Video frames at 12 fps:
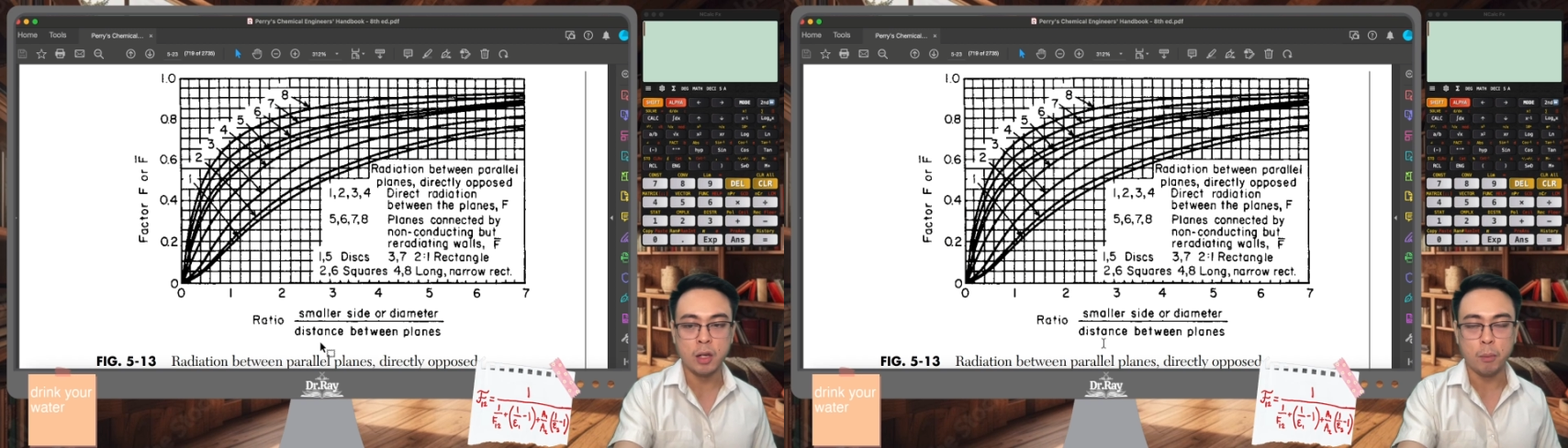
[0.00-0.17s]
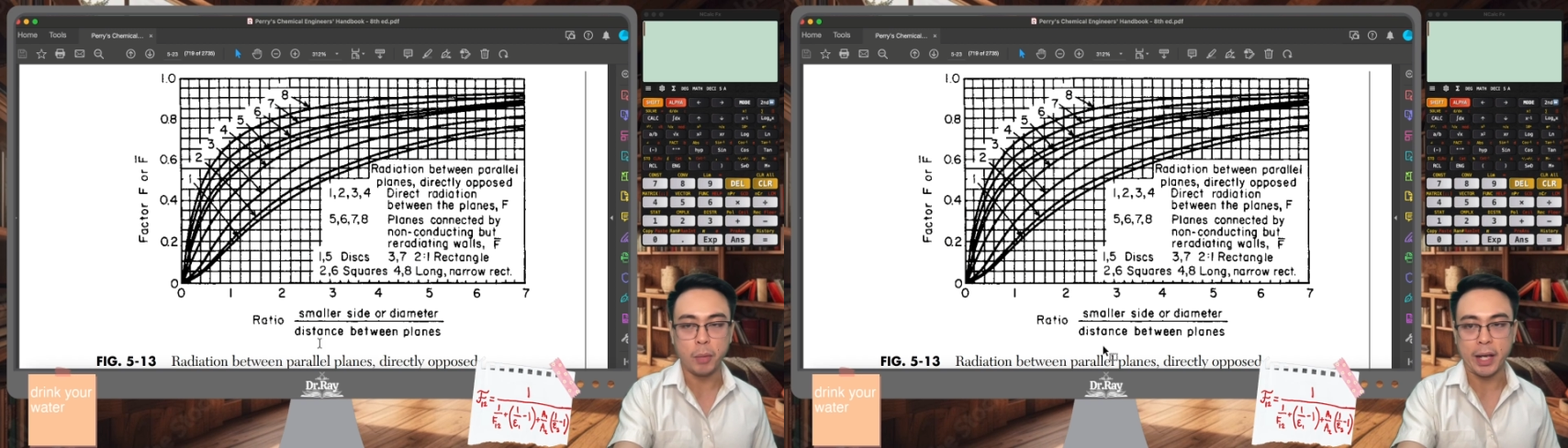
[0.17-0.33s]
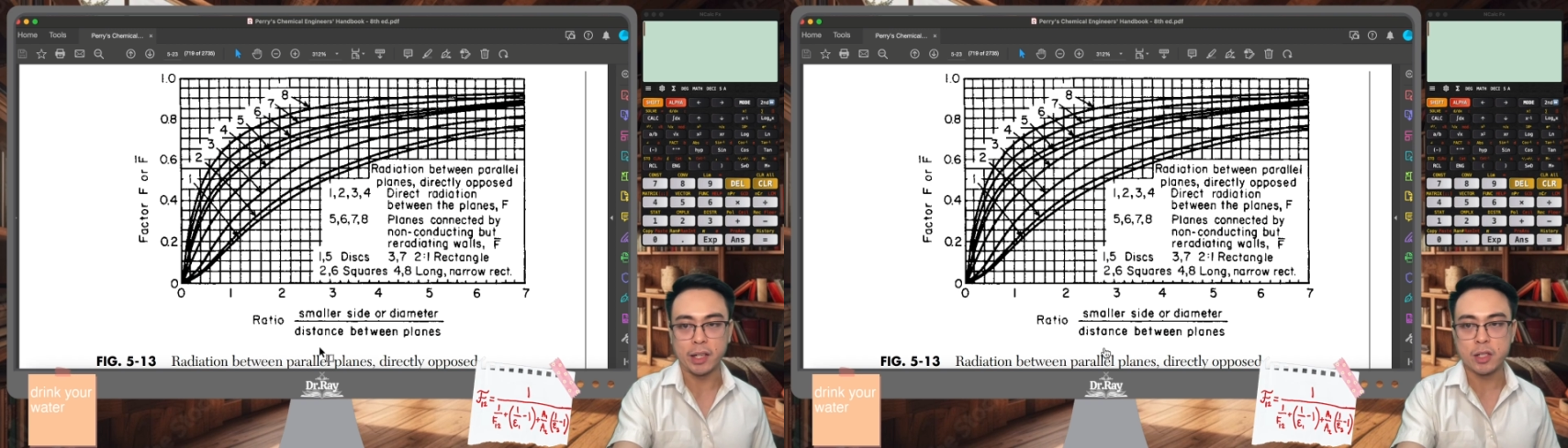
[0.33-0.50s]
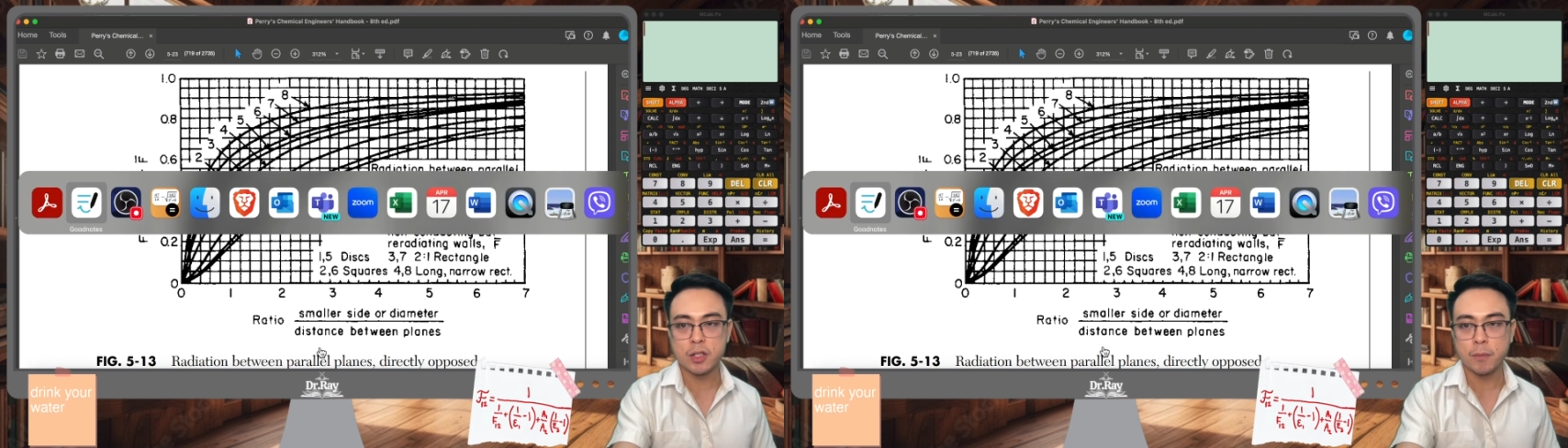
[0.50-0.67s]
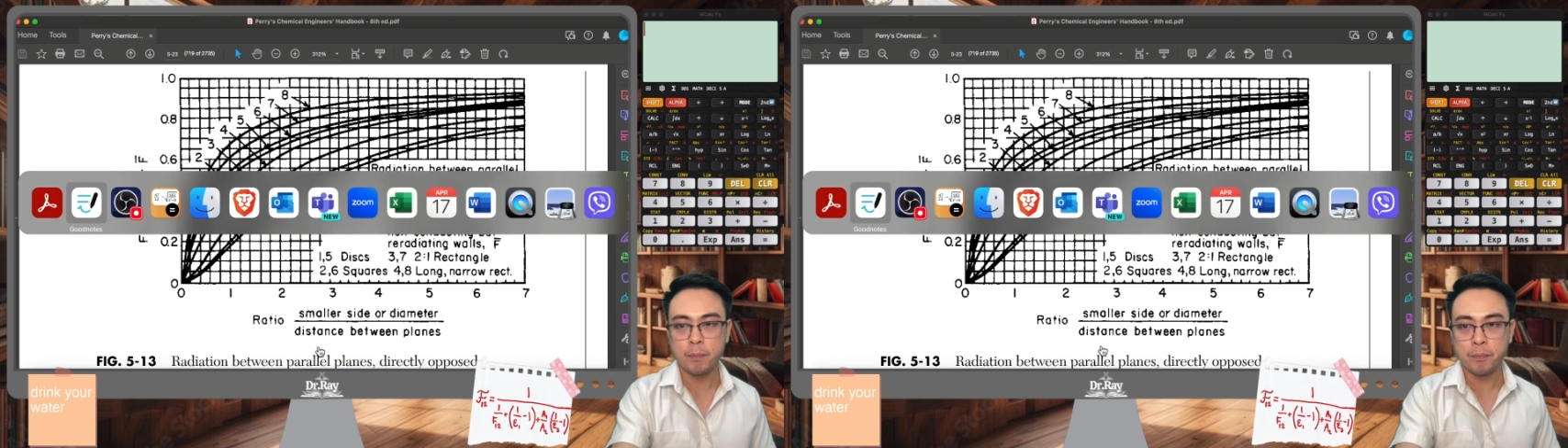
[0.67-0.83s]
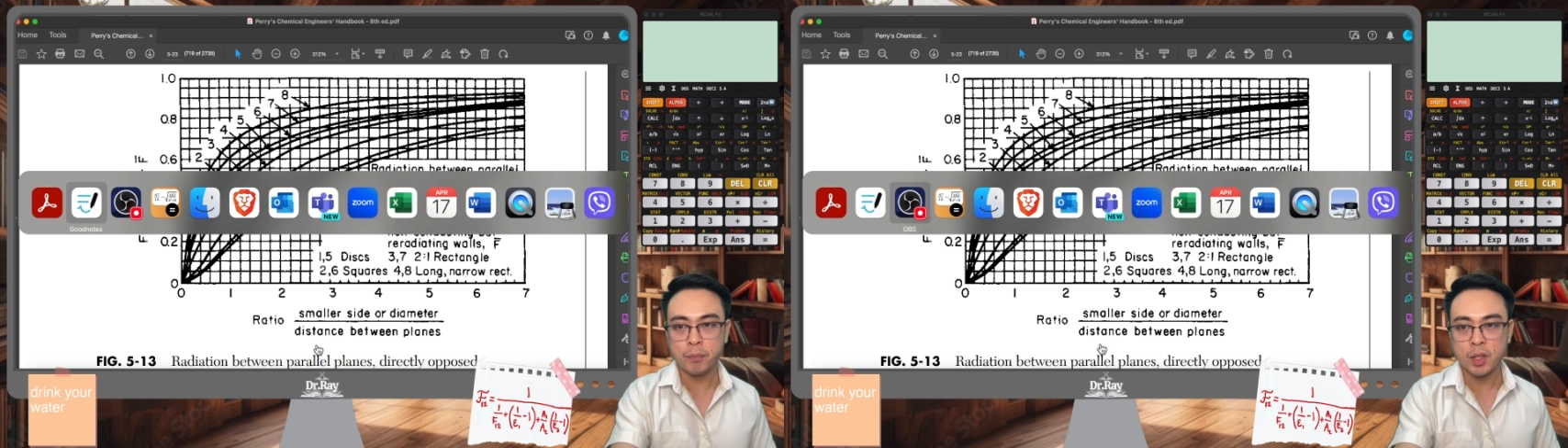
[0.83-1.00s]
planes.
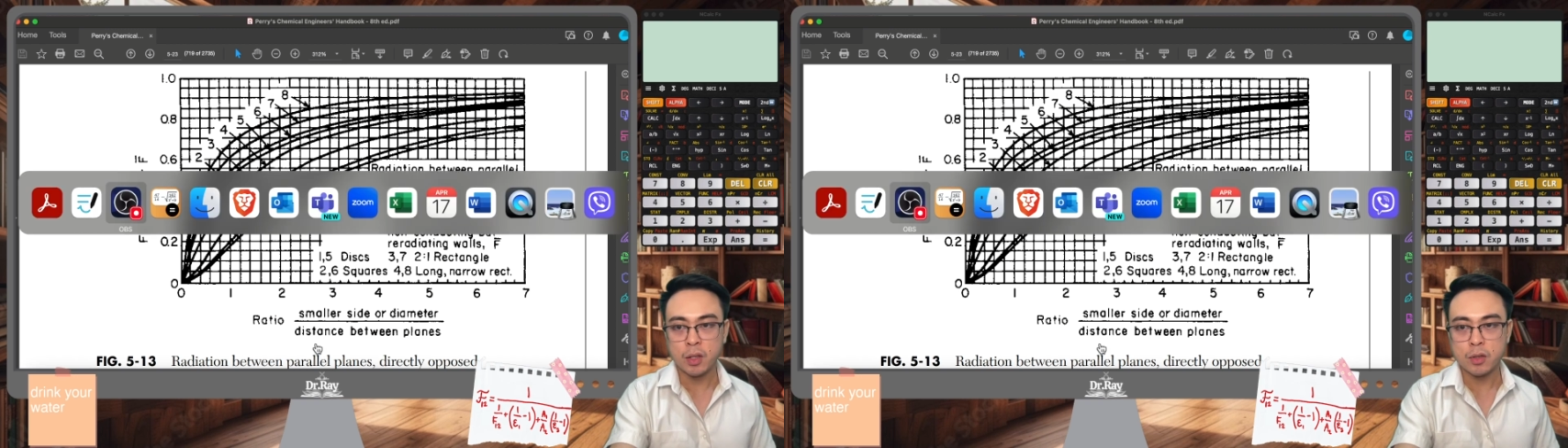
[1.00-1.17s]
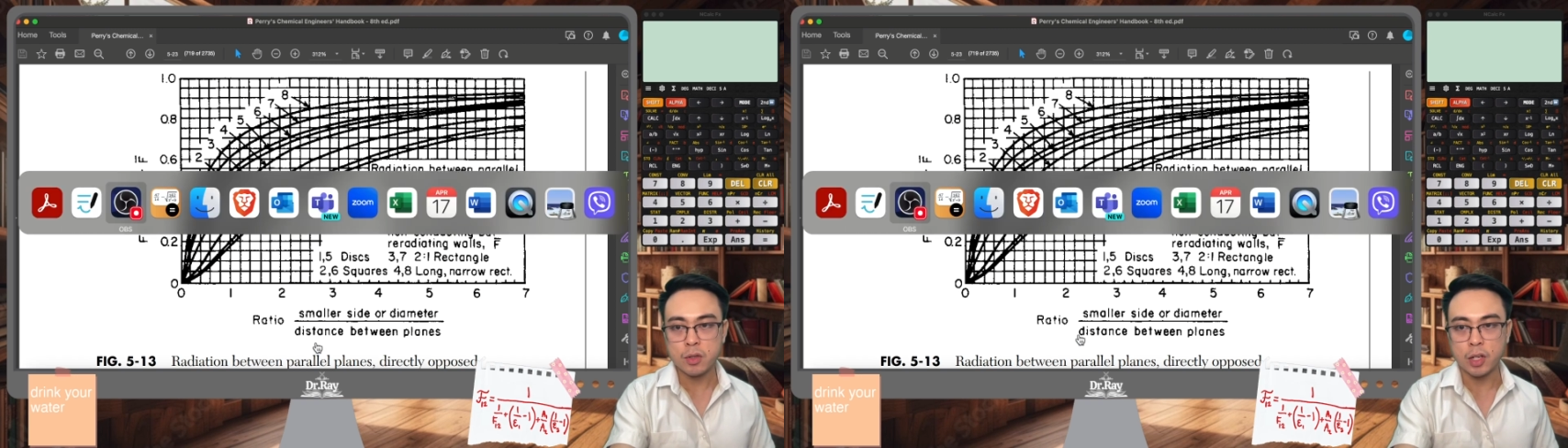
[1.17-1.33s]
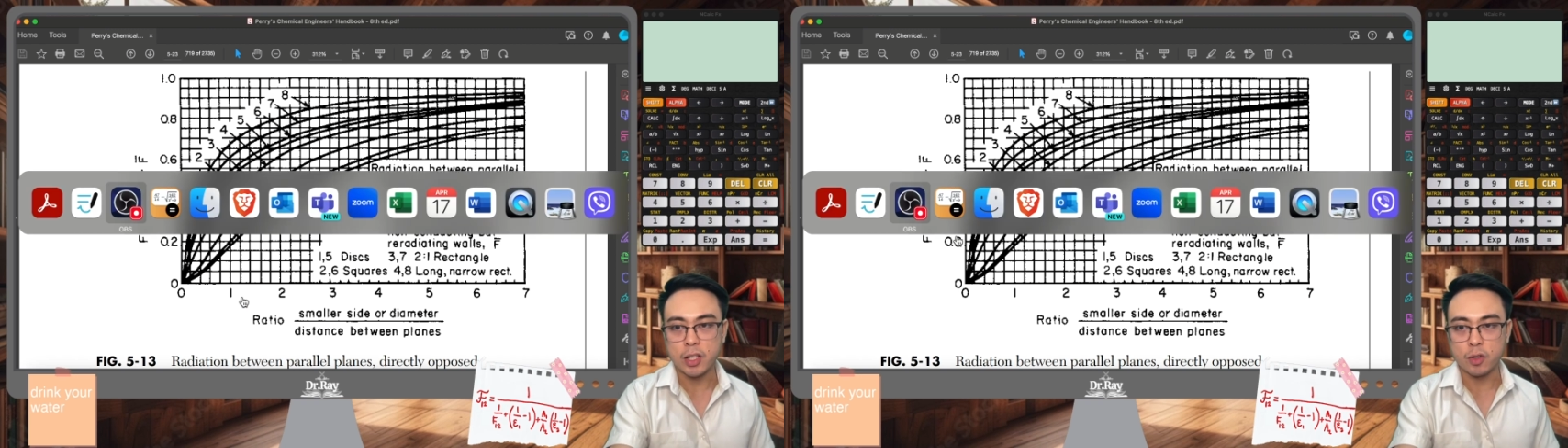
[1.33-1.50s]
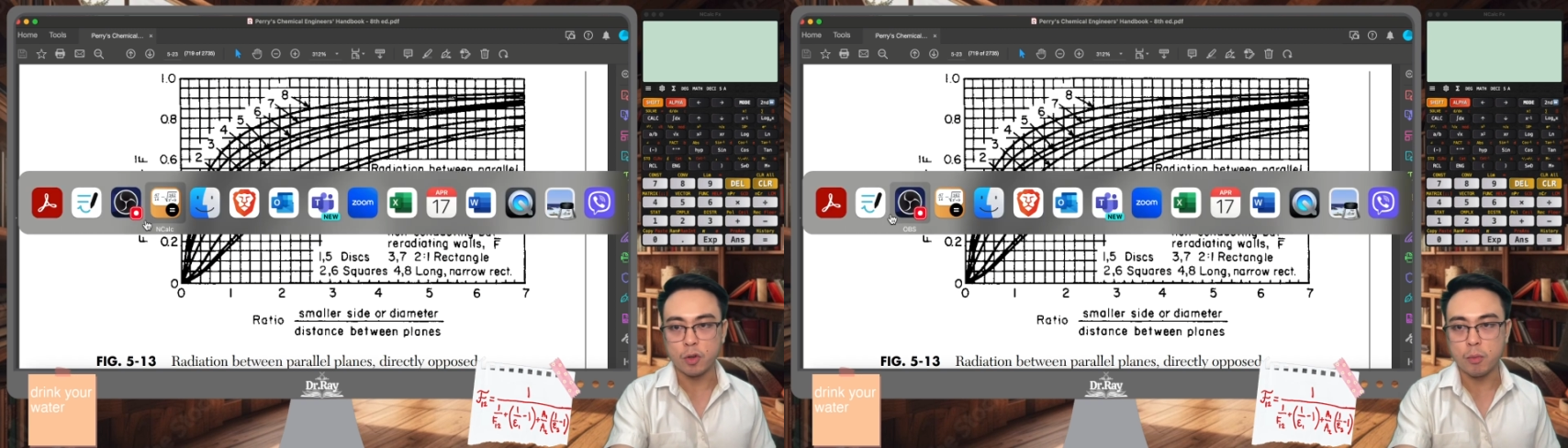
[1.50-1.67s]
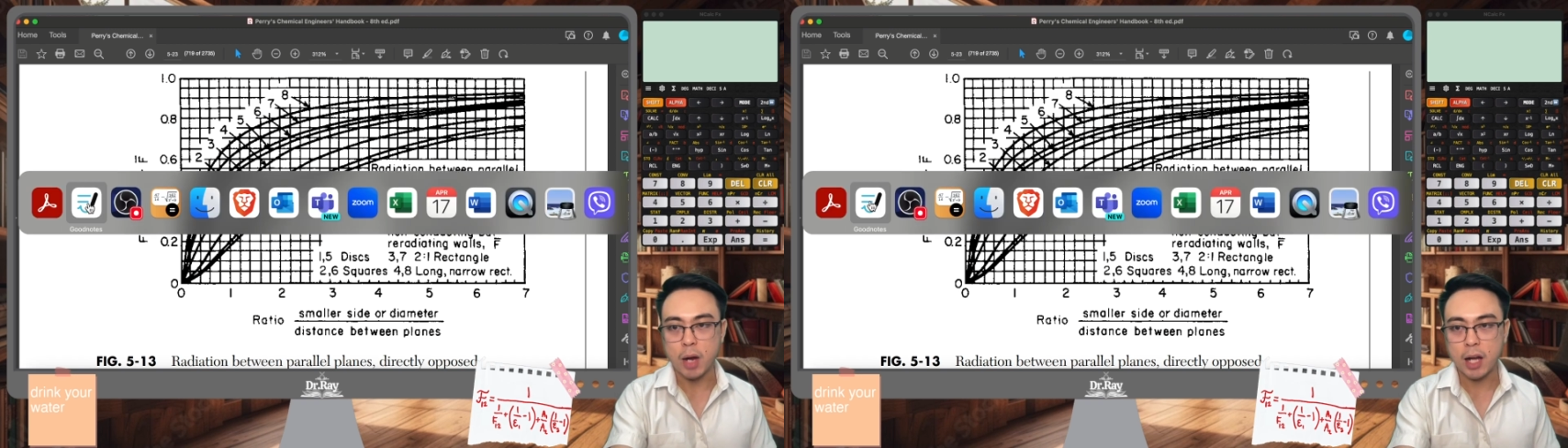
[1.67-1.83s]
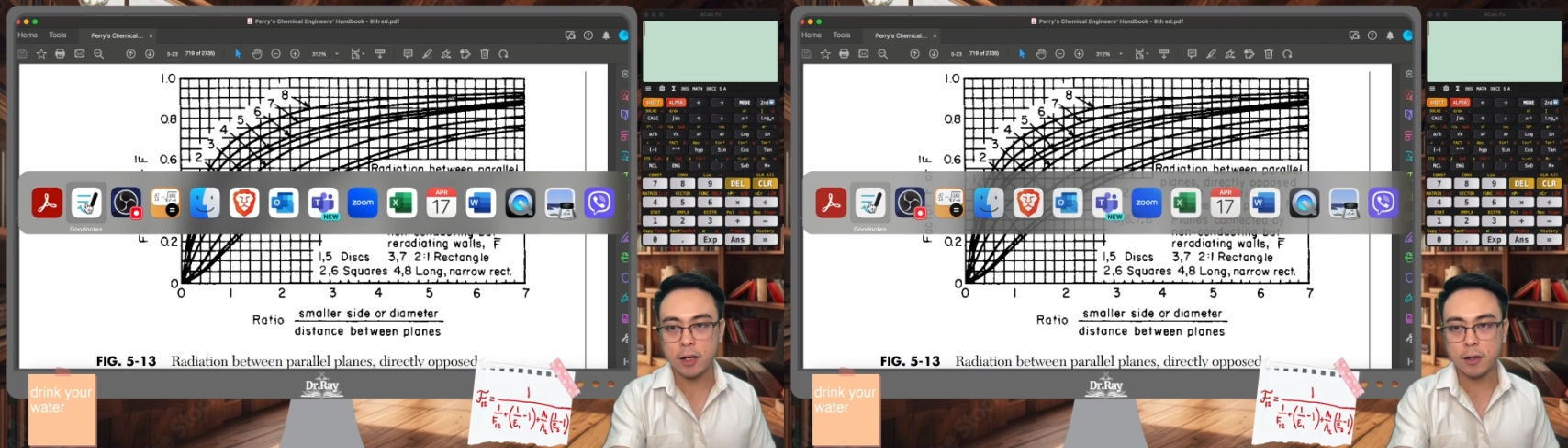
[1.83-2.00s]
So let's go back.